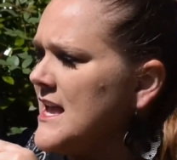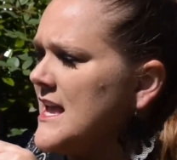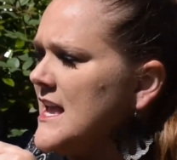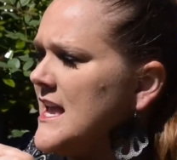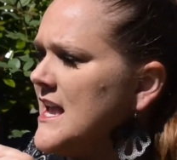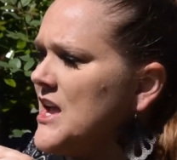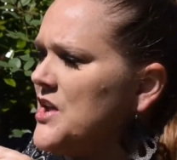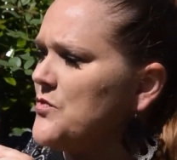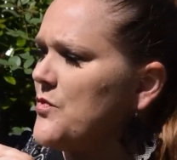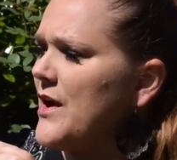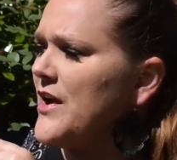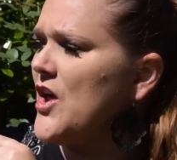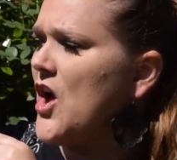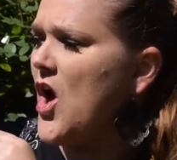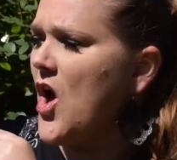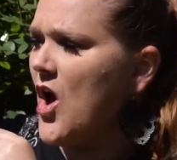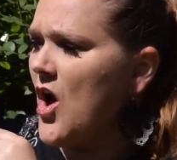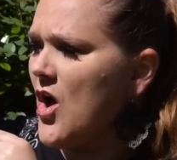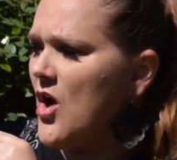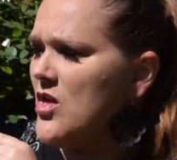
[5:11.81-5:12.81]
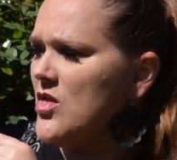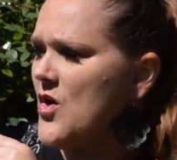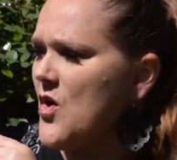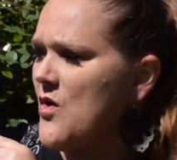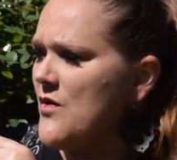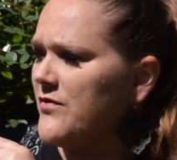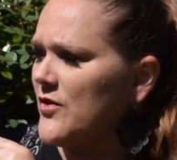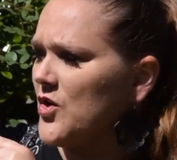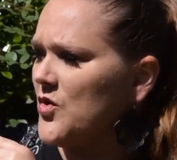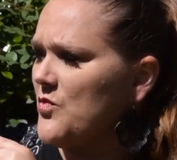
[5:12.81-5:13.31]
He had run all
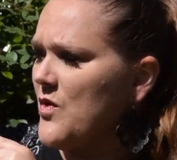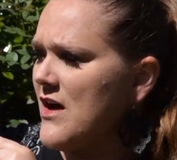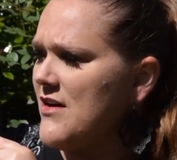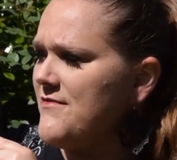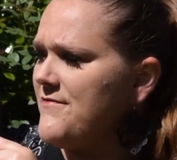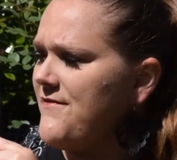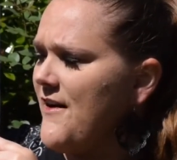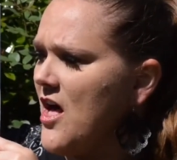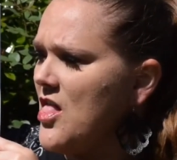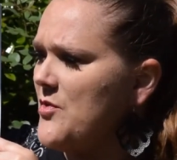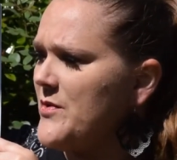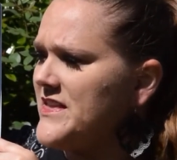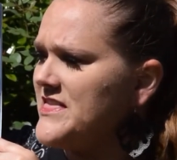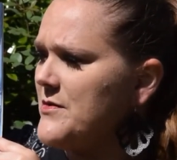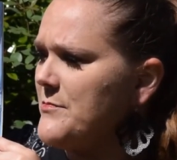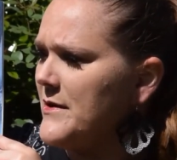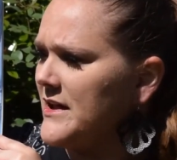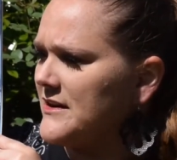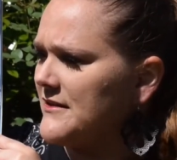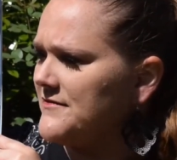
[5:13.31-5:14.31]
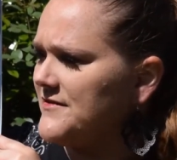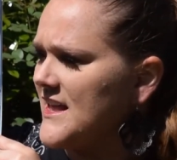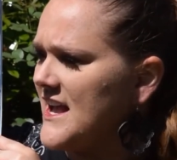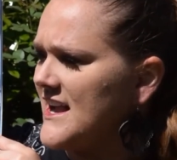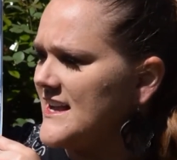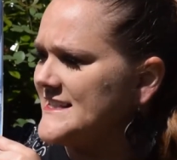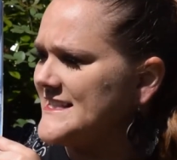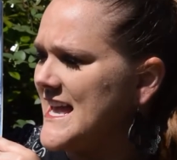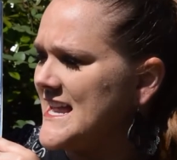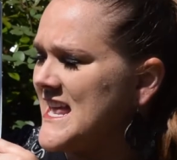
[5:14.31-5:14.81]
over while following the
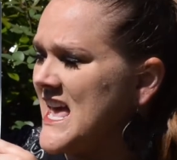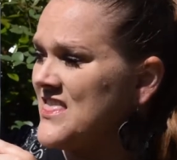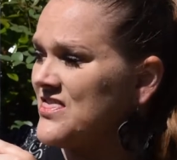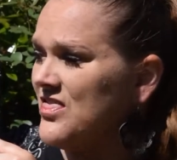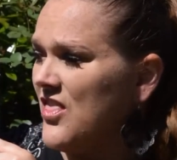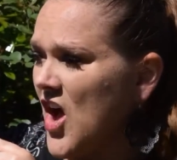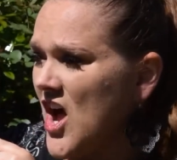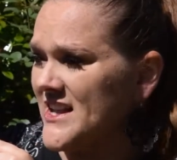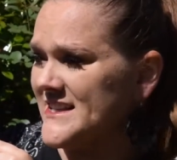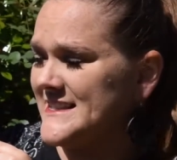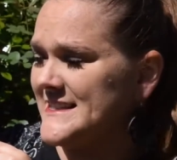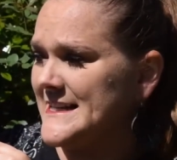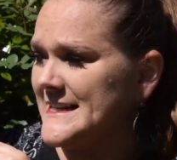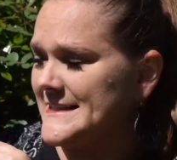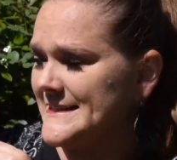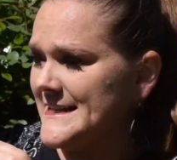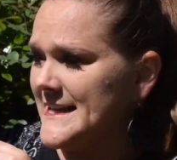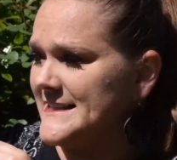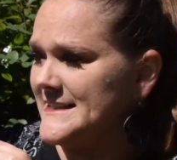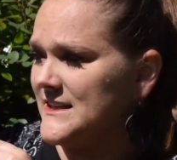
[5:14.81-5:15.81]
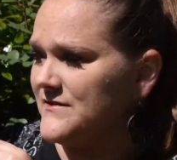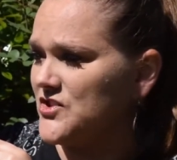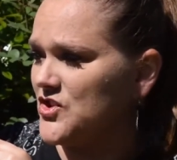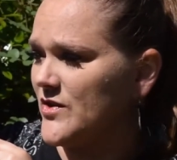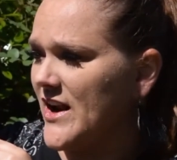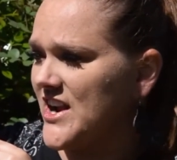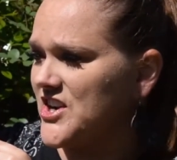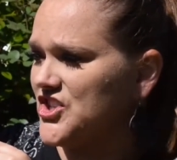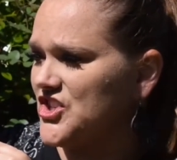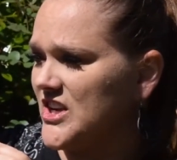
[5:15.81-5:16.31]
butterflies and had lost his sense of
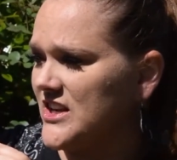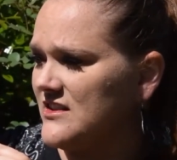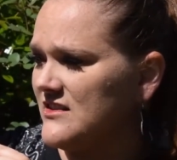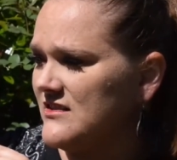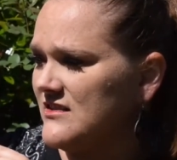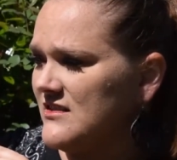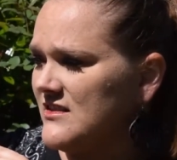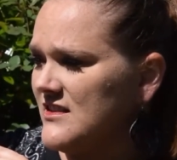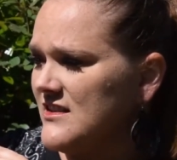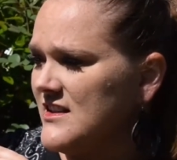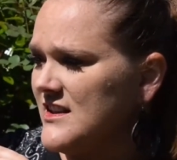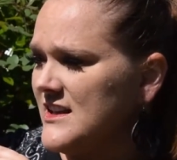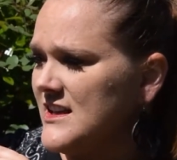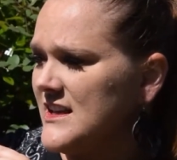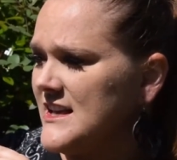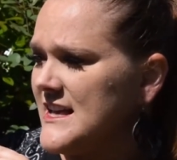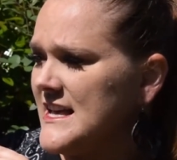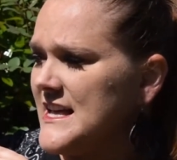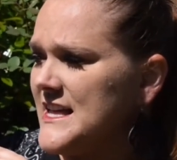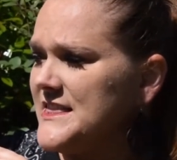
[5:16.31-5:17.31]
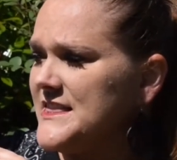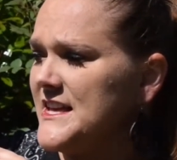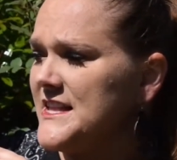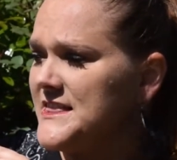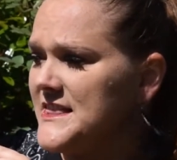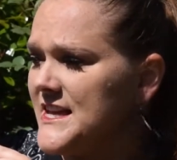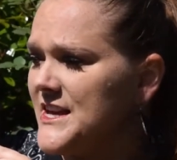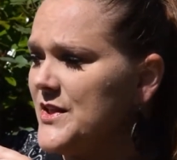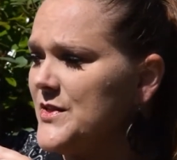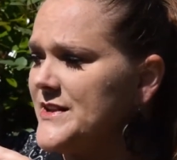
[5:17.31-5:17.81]
direction. The
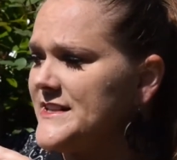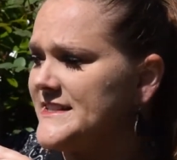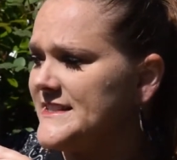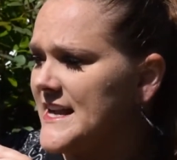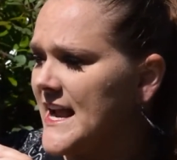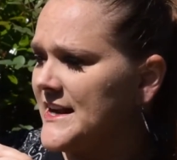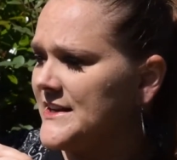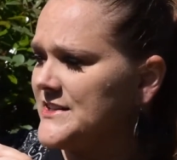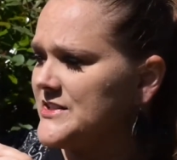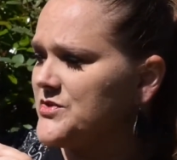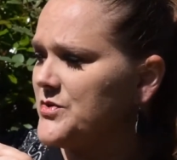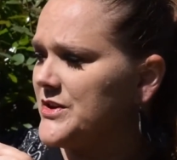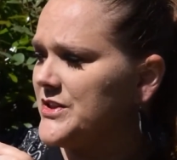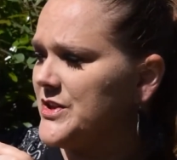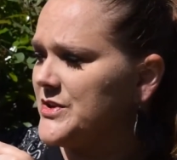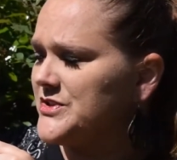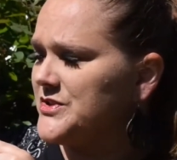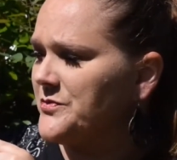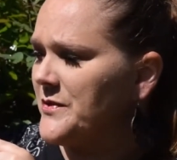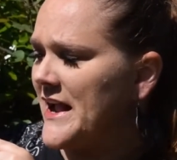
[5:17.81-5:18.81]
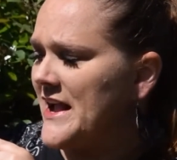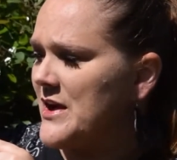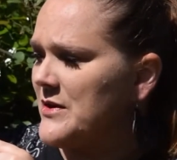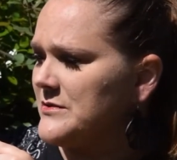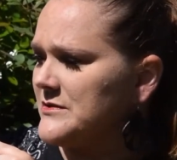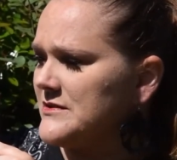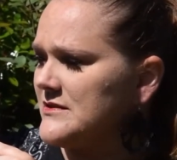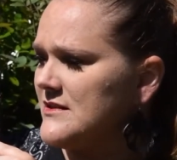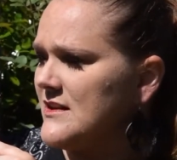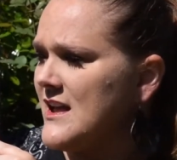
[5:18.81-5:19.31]
littlest dinosaur looked
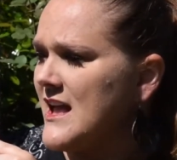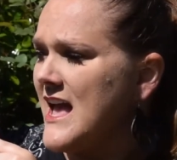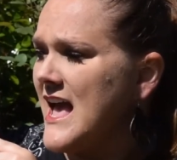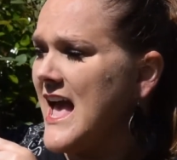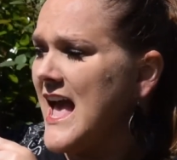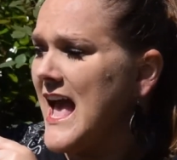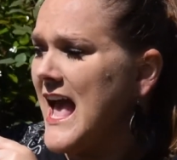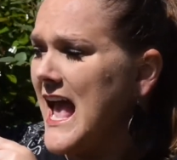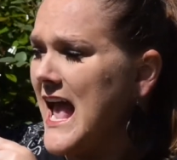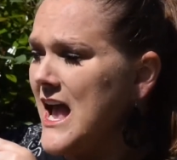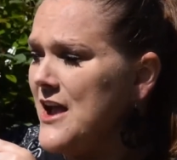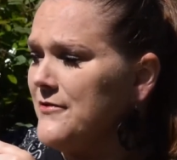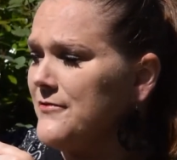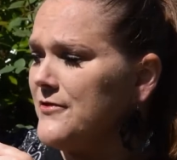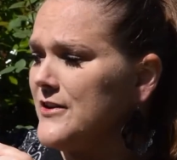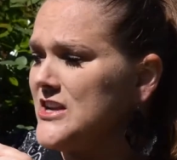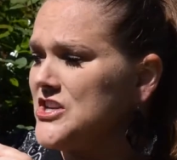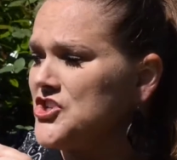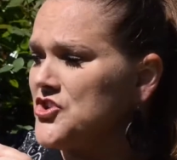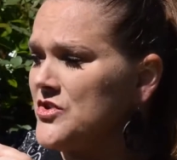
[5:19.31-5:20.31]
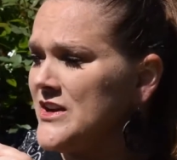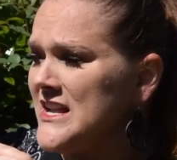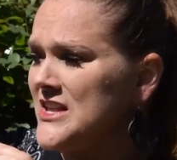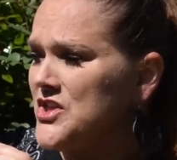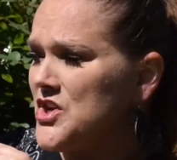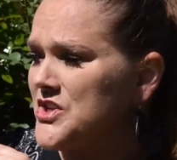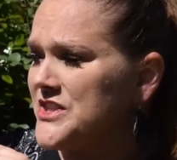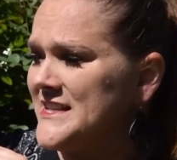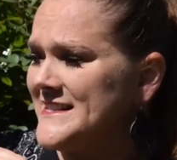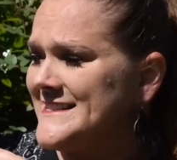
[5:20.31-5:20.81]
around. Every tree
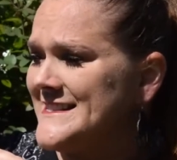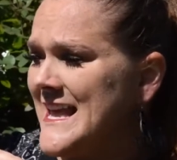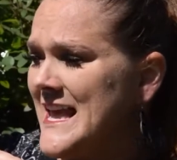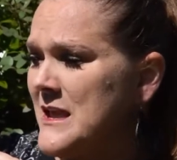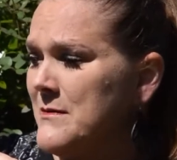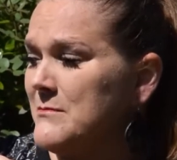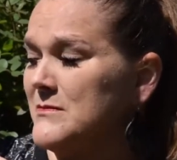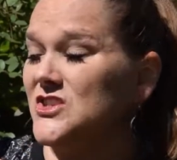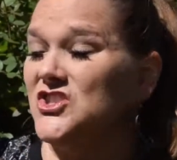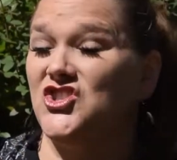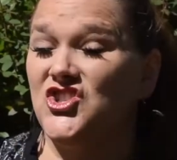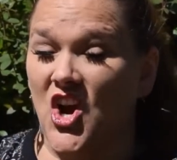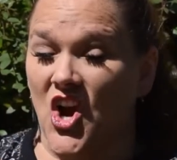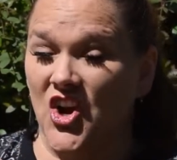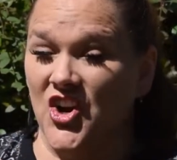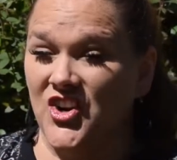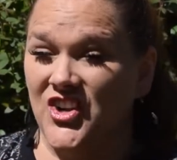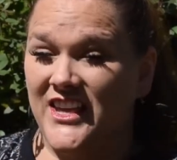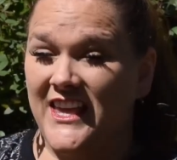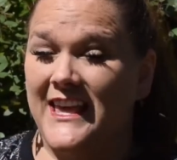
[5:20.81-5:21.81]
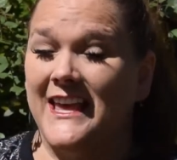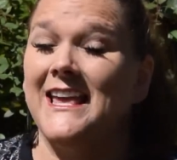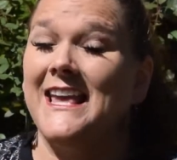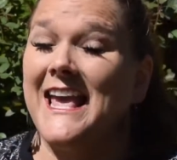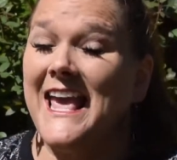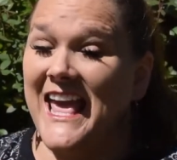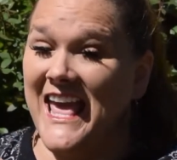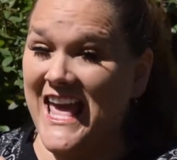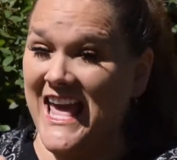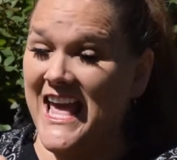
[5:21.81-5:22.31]
looked the same, dark
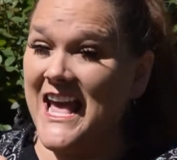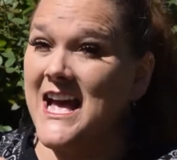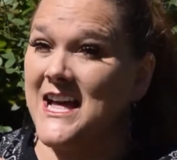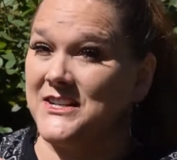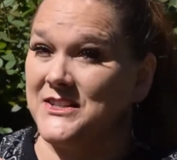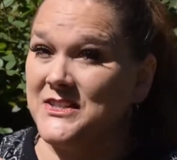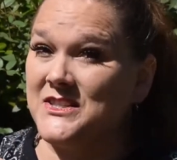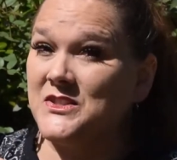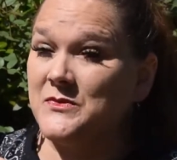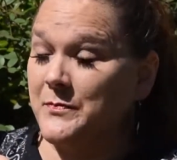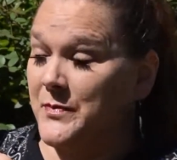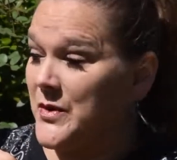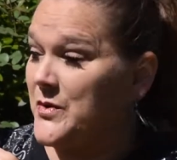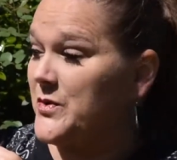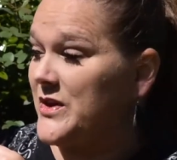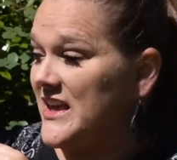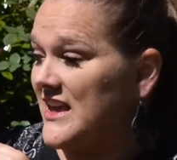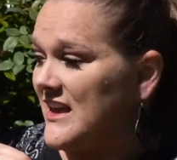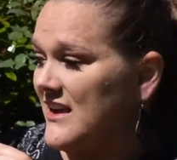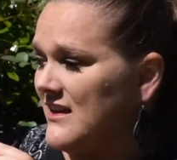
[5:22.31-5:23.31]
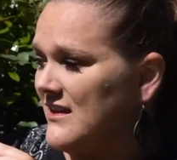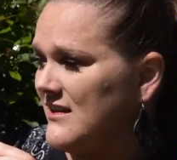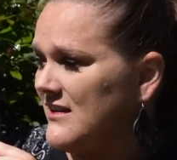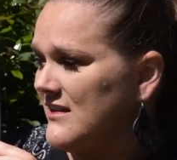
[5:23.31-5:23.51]
and spooky.